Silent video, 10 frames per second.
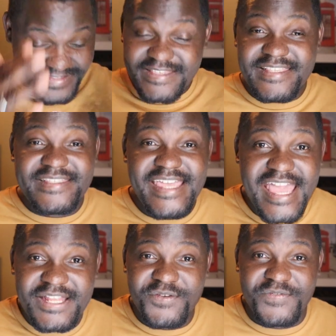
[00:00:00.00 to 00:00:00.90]
this is the
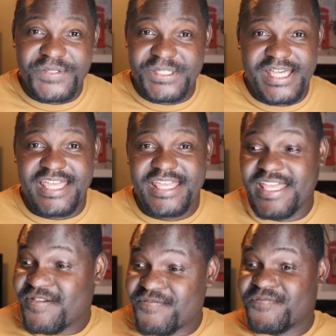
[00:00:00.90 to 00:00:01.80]
end of this guy.
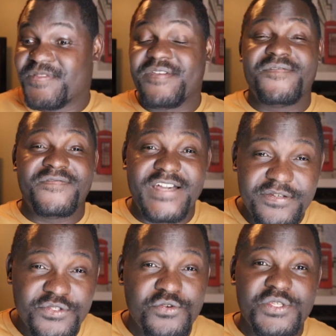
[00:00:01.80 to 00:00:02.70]
If they
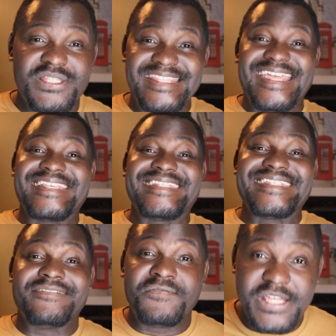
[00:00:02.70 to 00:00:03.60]
found those
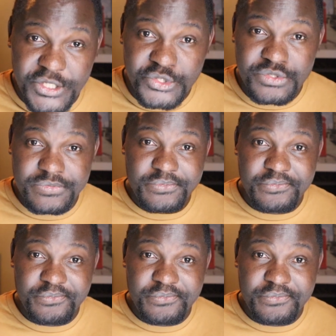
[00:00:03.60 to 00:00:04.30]
tests real,